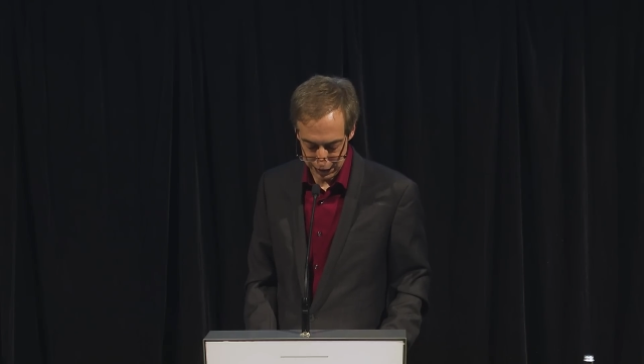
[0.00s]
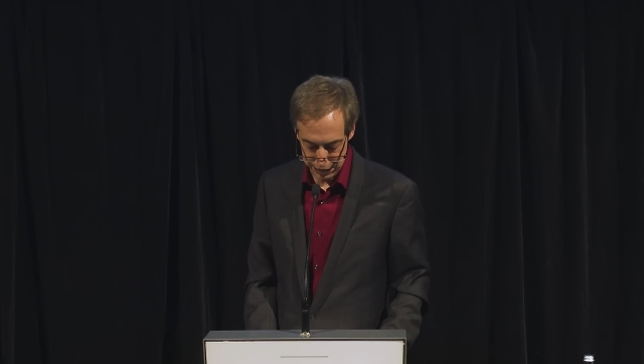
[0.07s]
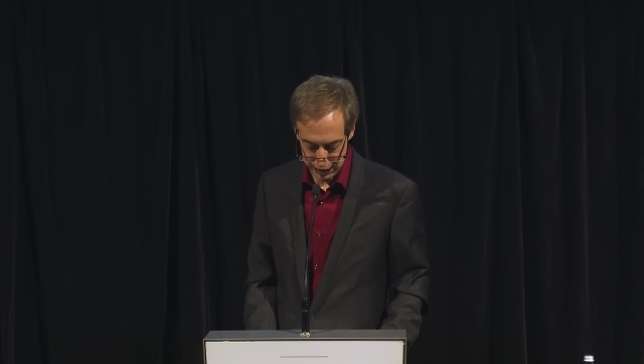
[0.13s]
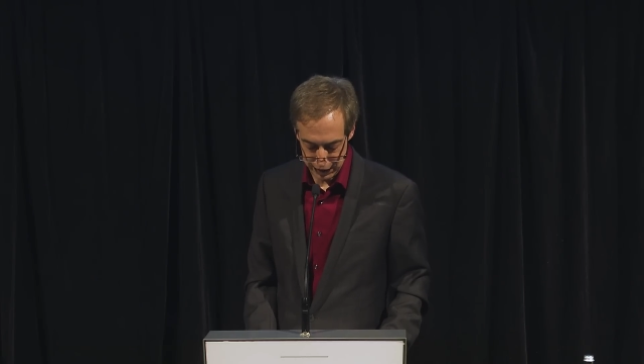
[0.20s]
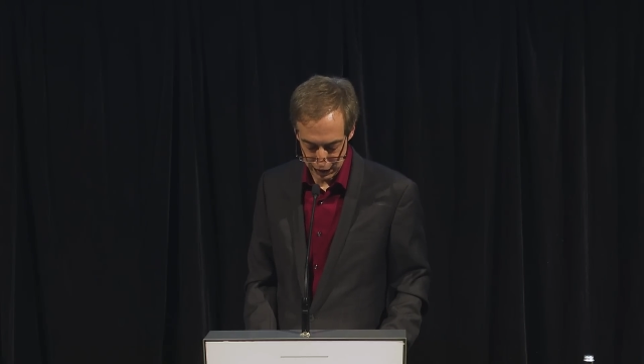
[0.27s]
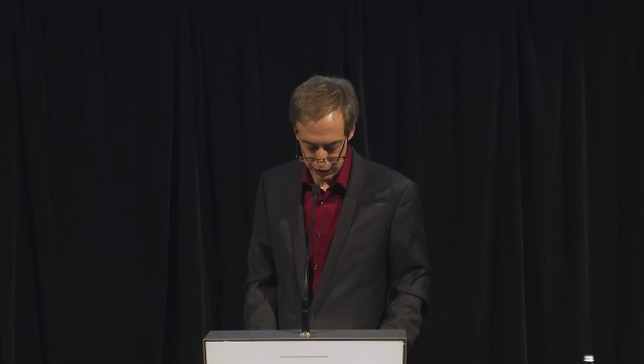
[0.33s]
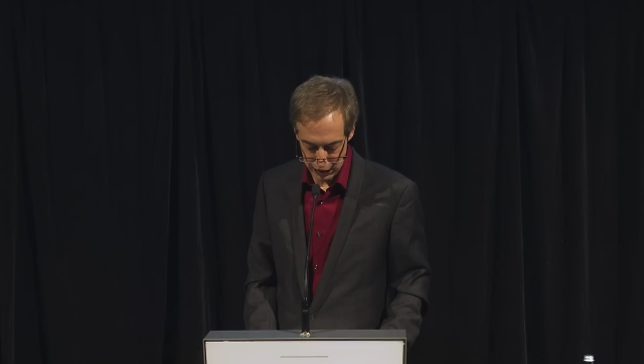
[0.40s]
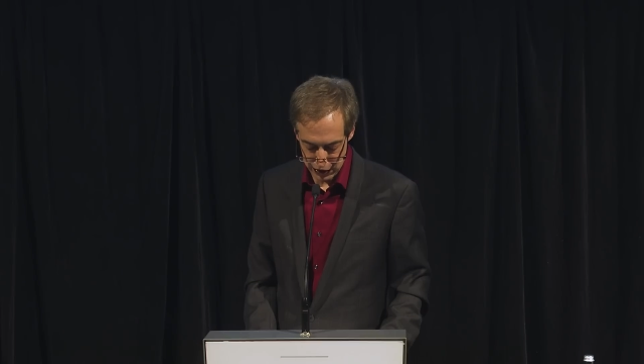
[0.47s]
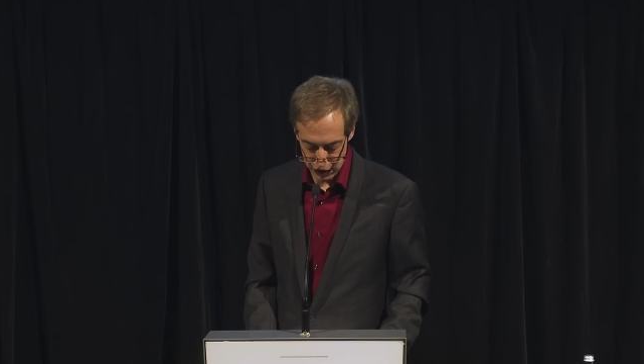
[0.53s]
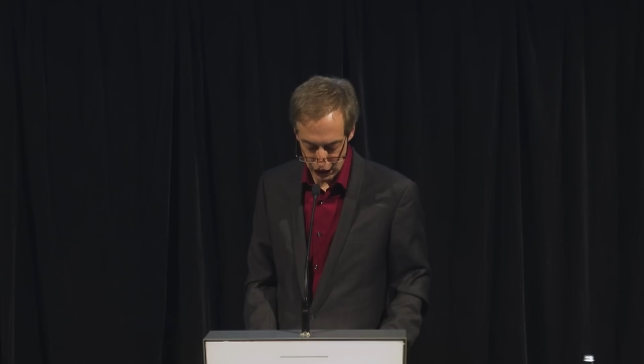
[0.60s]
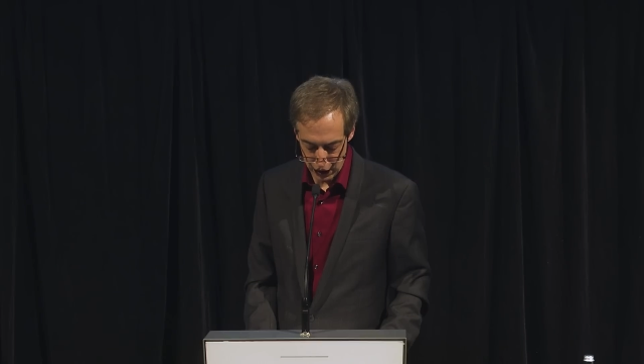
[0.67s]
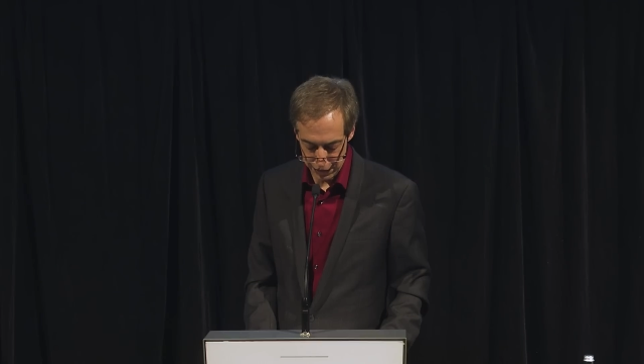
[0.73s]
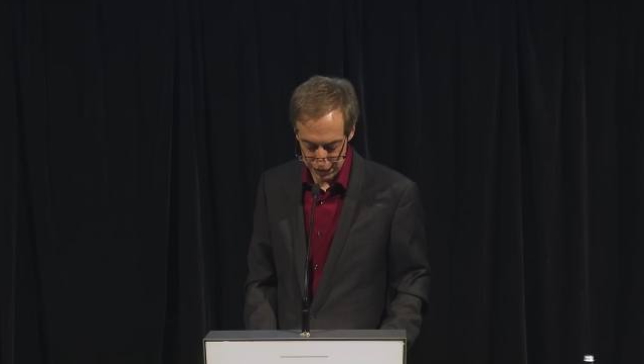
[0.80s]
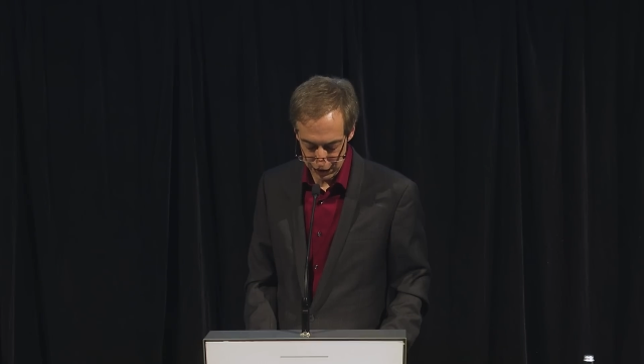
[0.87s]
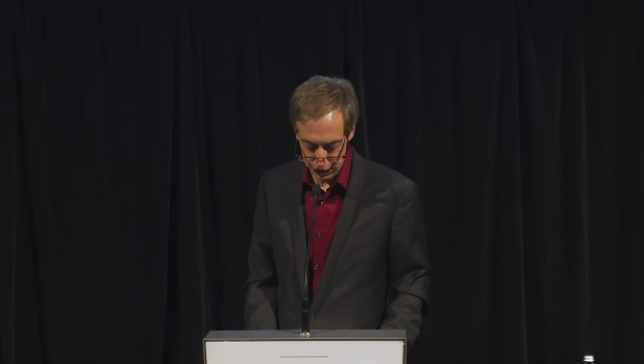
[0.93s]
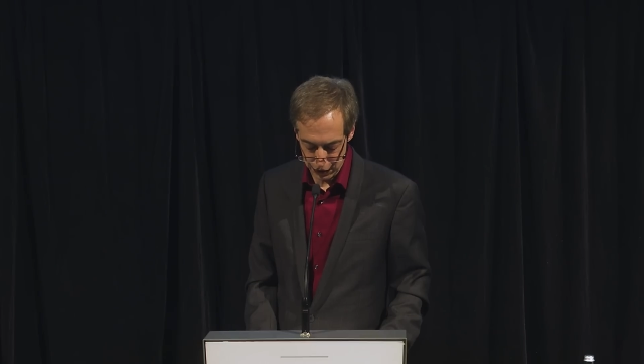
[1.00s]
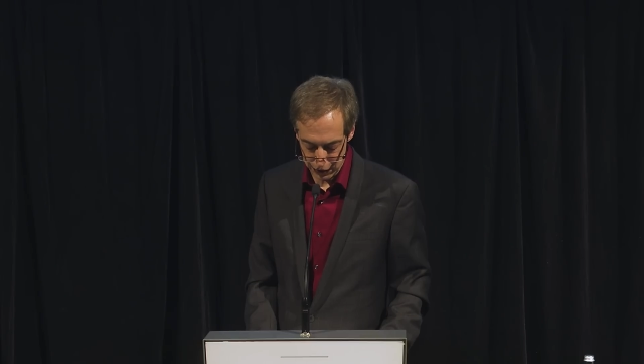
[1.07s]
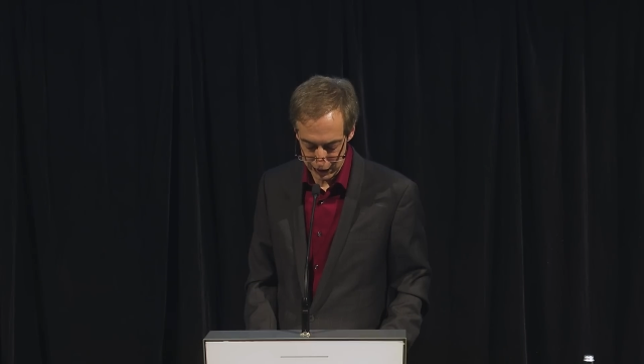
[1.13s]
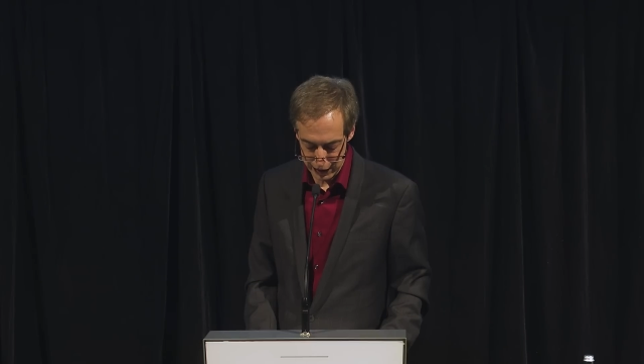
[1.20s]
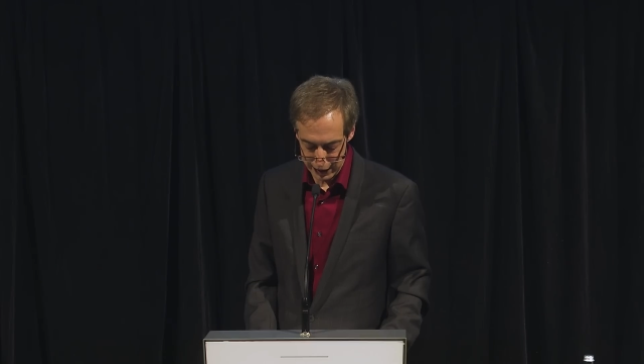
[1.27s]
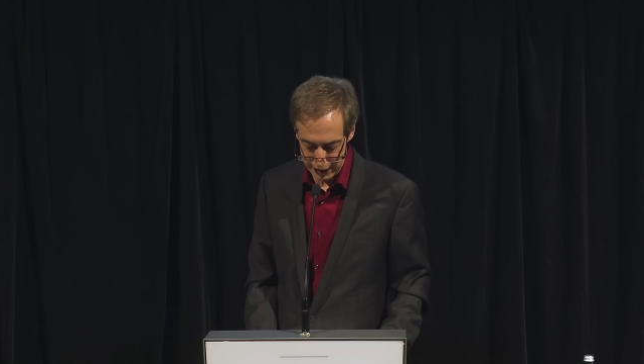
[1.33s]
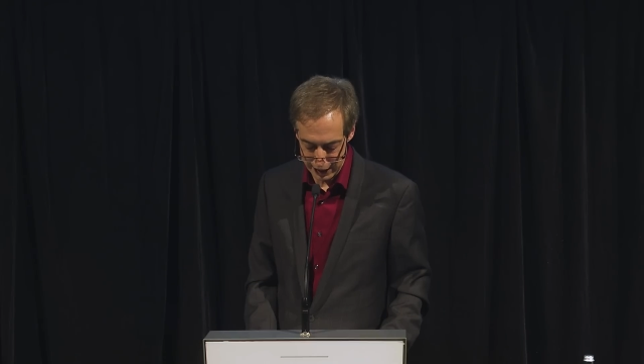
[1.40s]
fear, is often
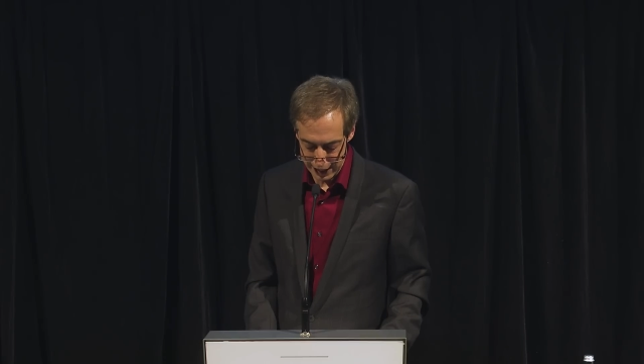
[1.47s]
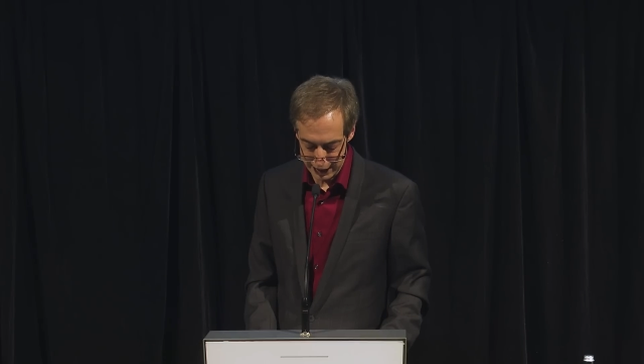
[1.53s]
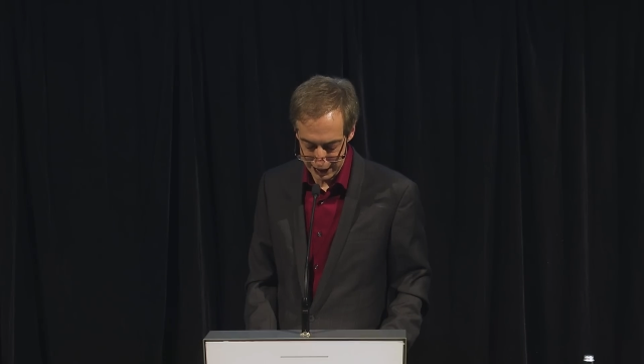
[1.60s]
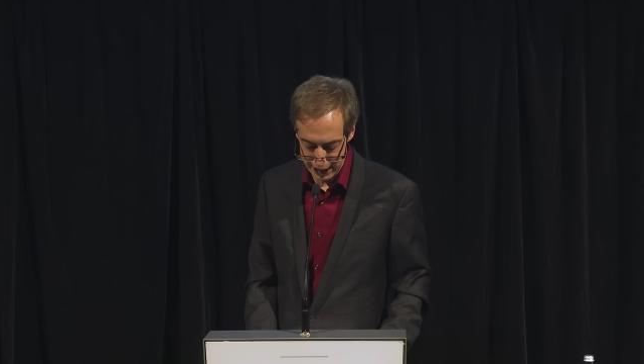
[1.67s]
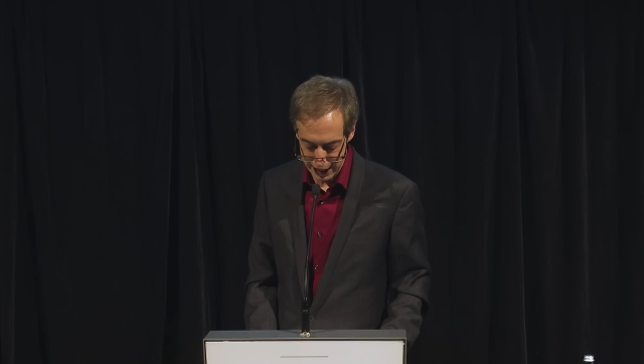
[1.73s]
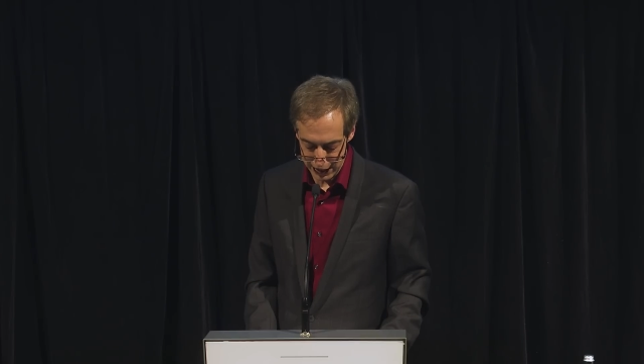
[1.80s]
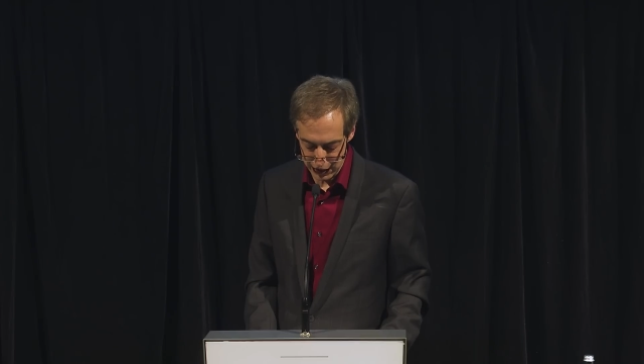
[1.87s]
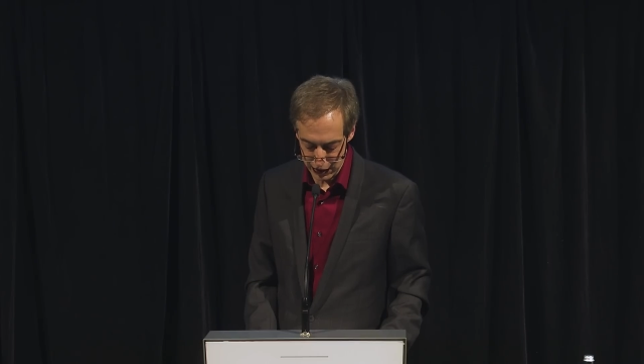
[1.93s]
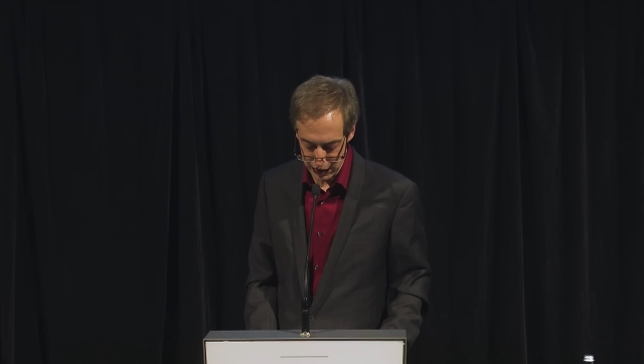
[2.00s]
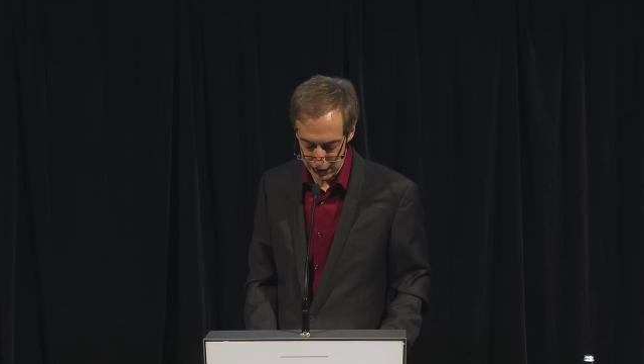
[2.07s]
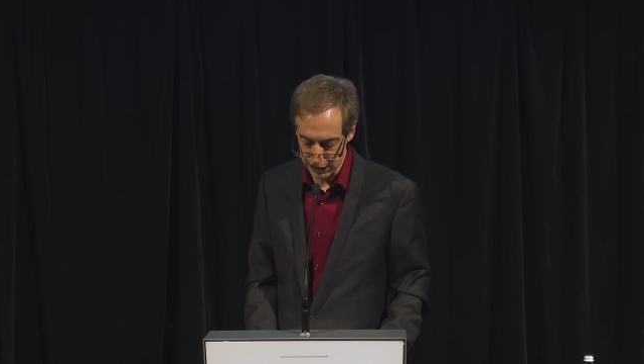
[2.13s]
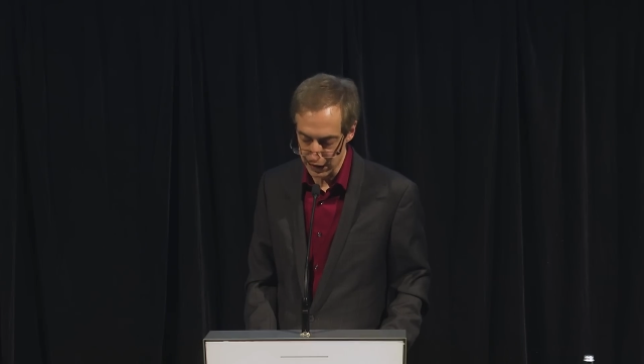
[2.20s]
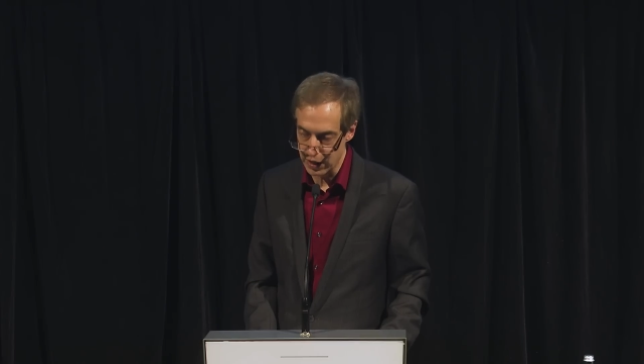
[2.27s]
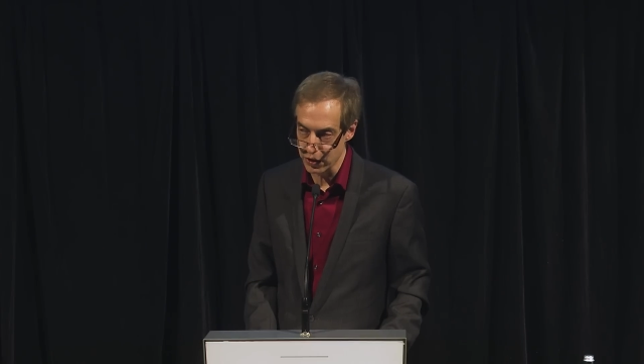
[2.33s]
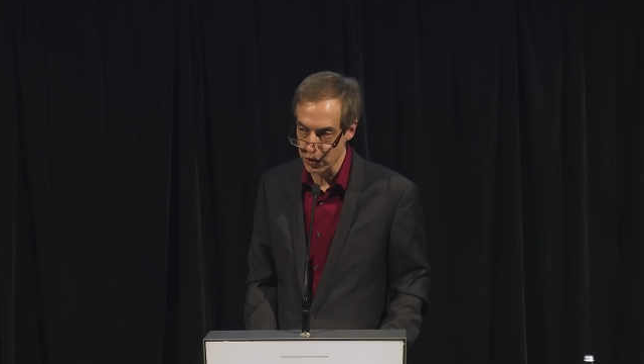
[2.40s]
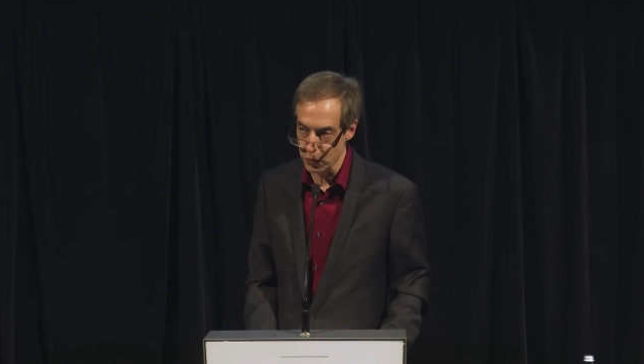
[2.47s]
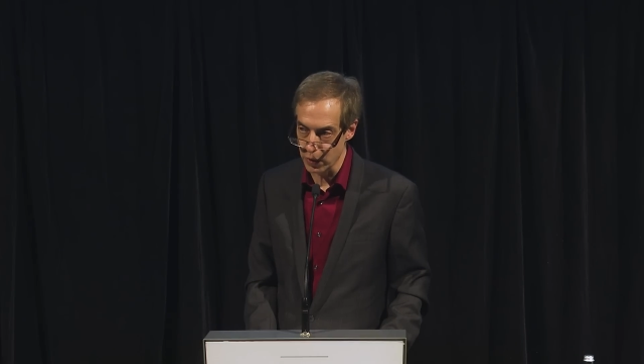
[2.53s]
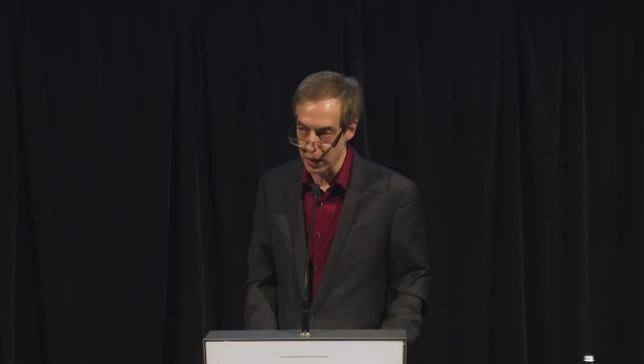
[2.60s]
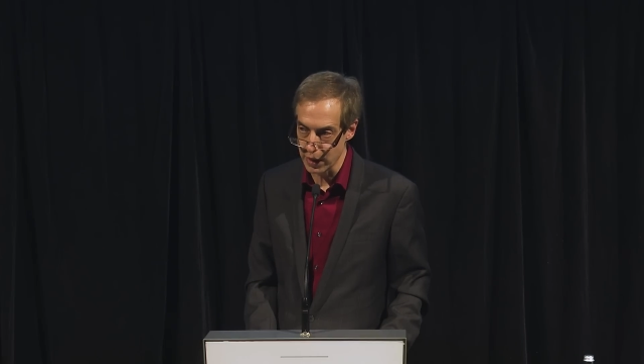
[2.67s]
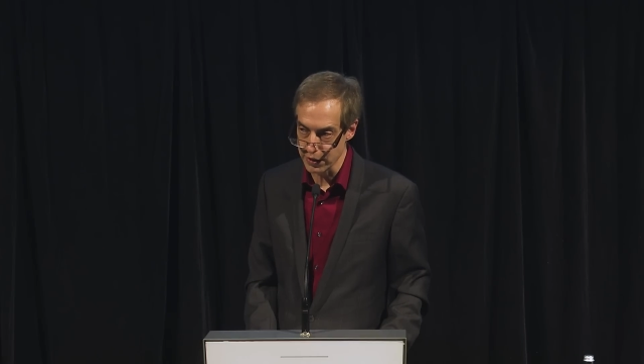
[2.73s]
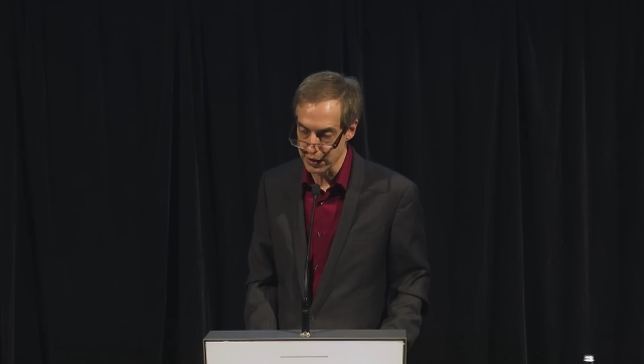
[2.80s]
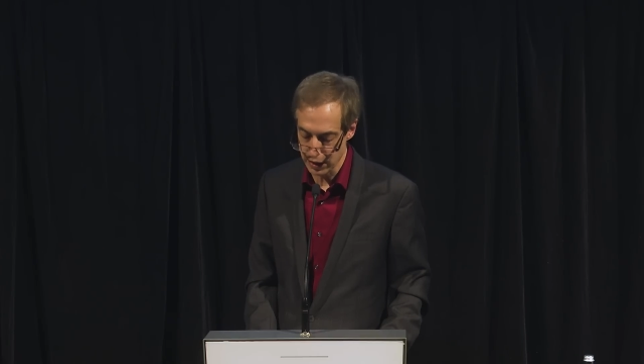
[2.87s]
lurking at the edges of
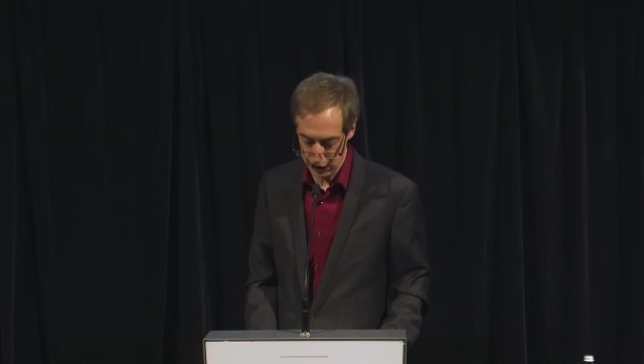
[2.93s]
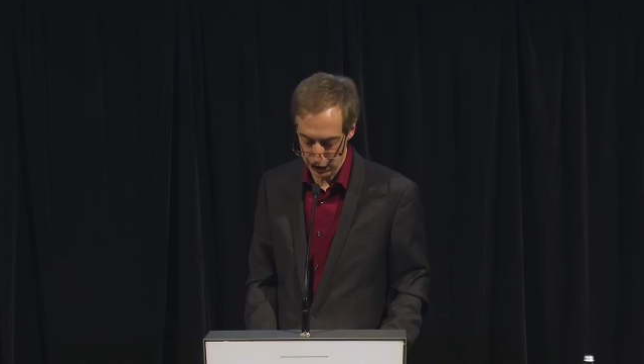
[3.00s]
otherwise